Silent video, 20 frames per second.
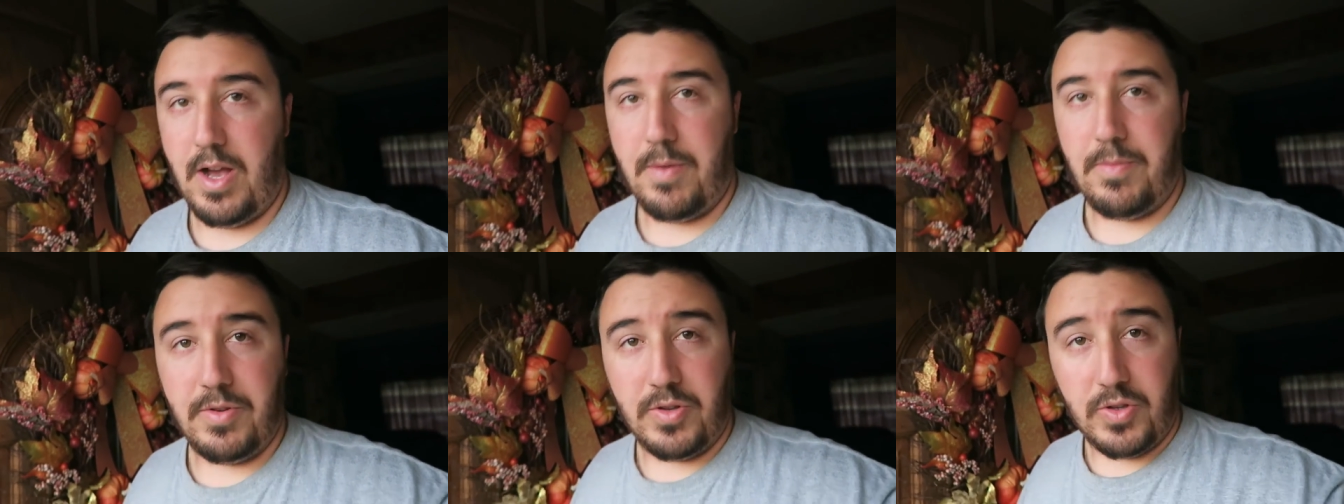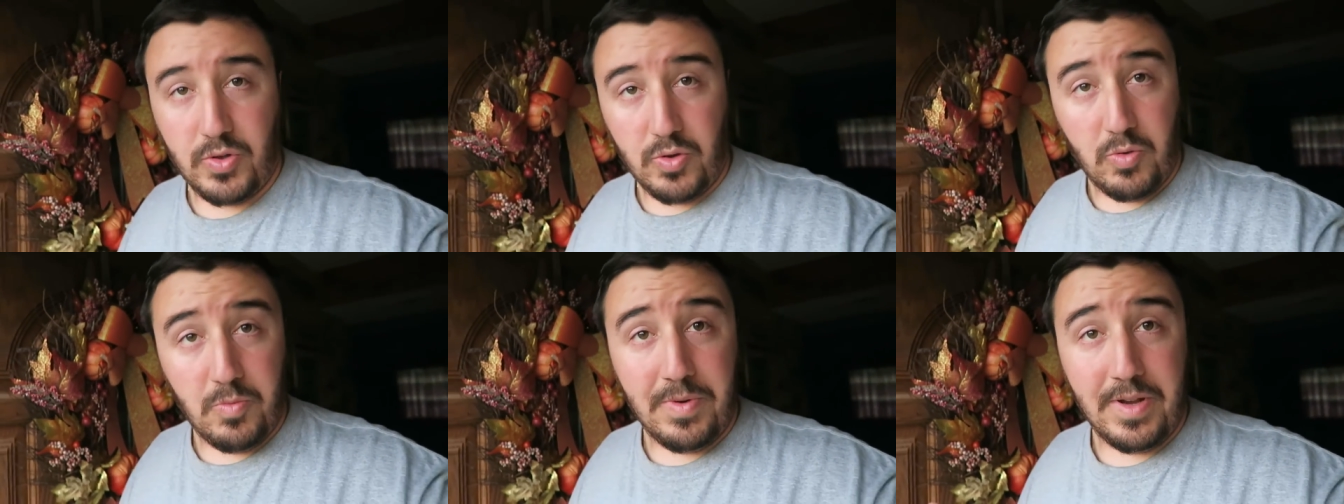I'm
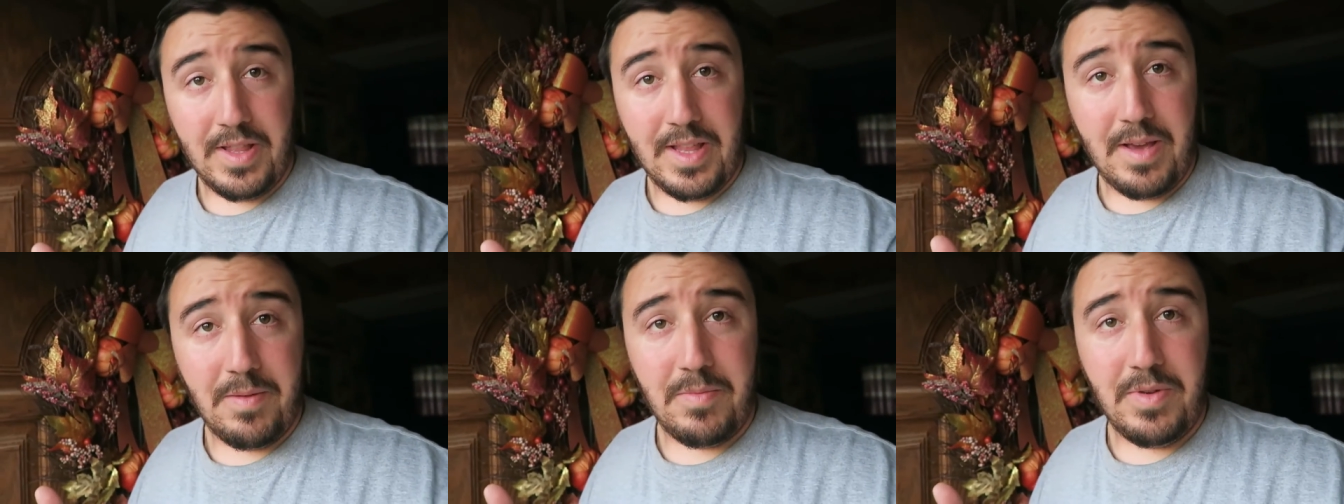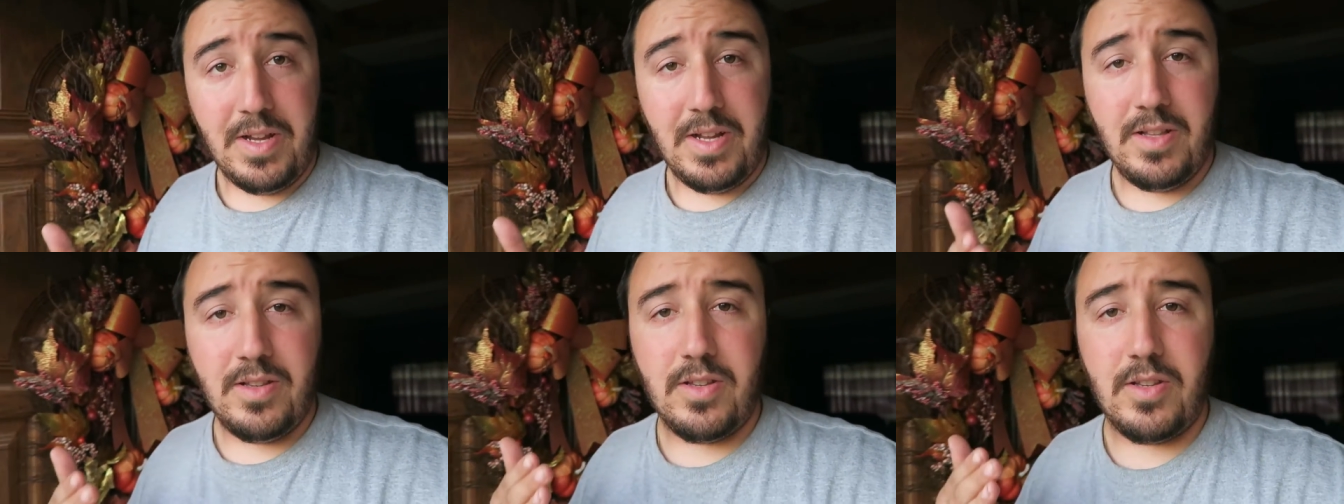assuming that
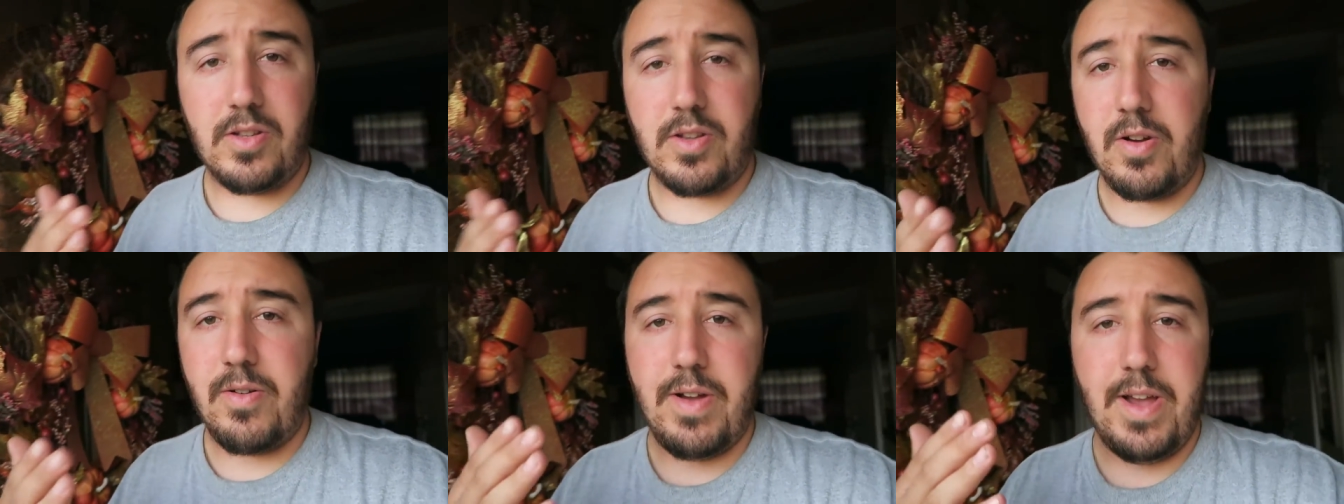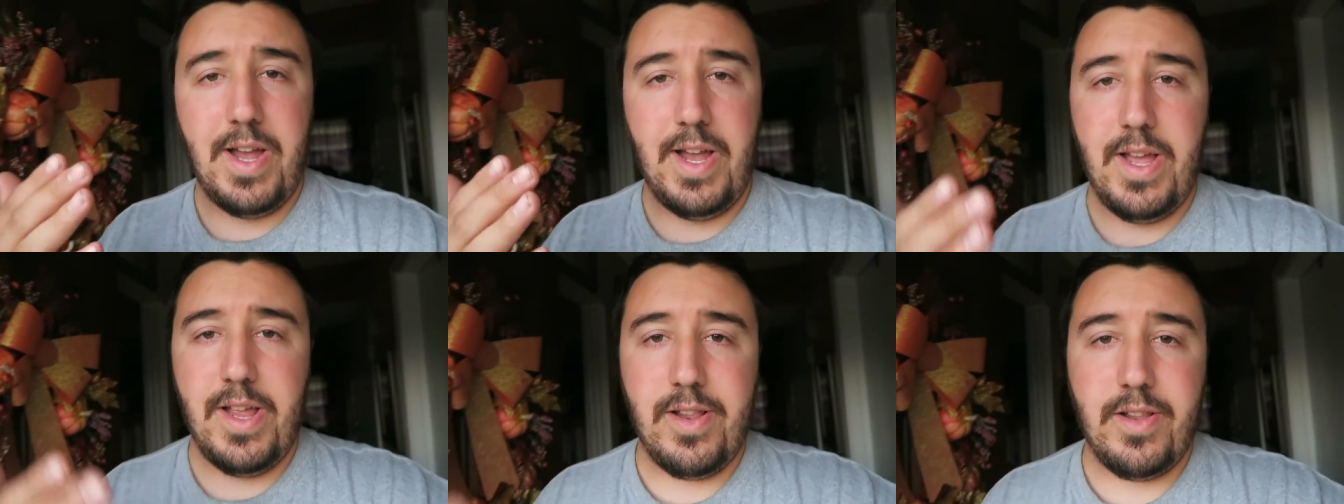means go
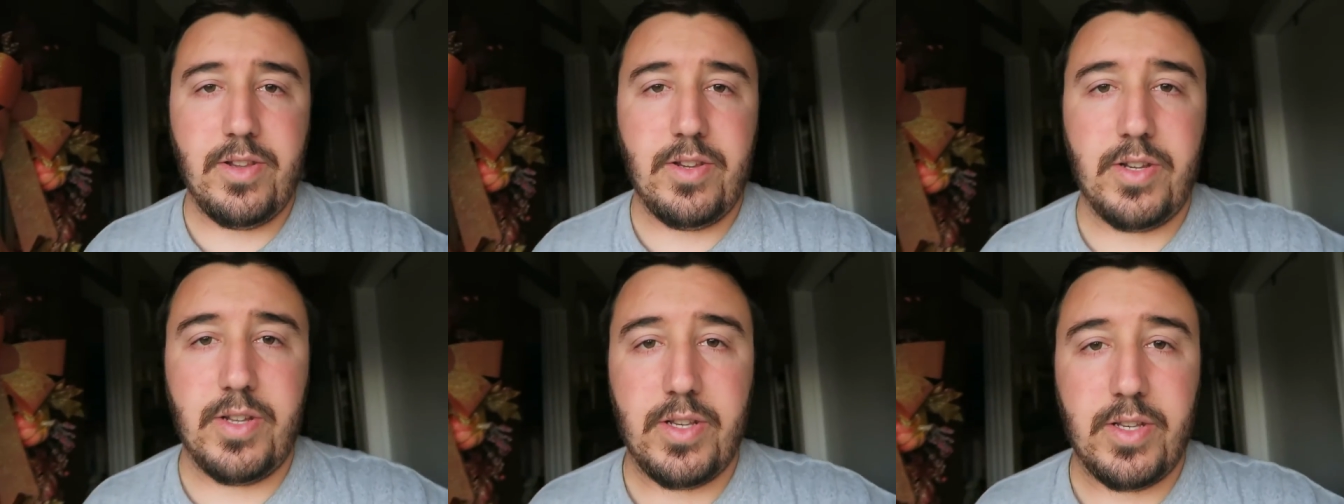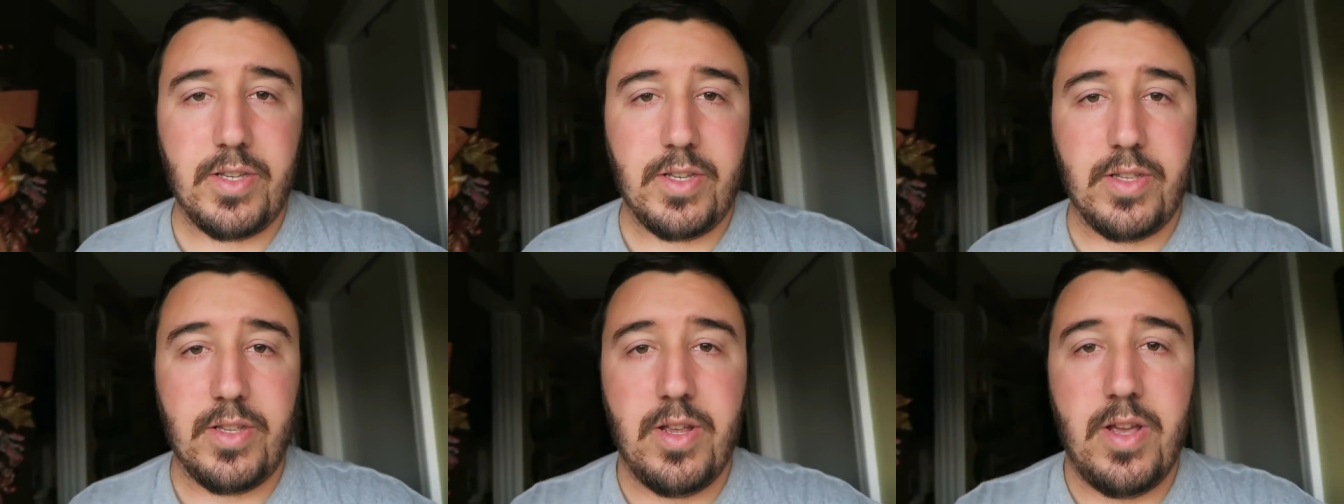ahead and
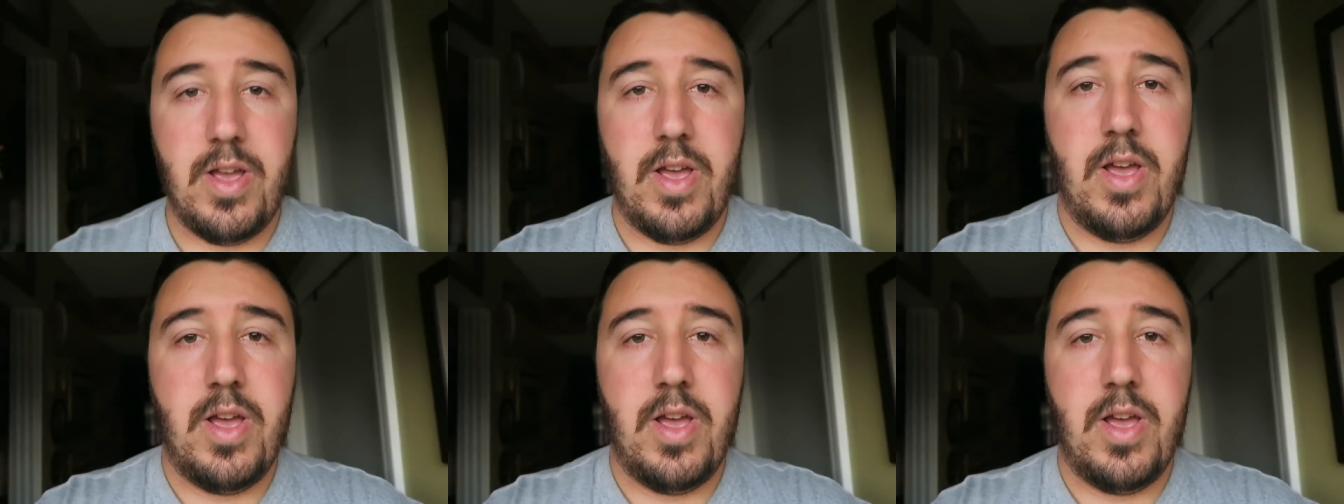just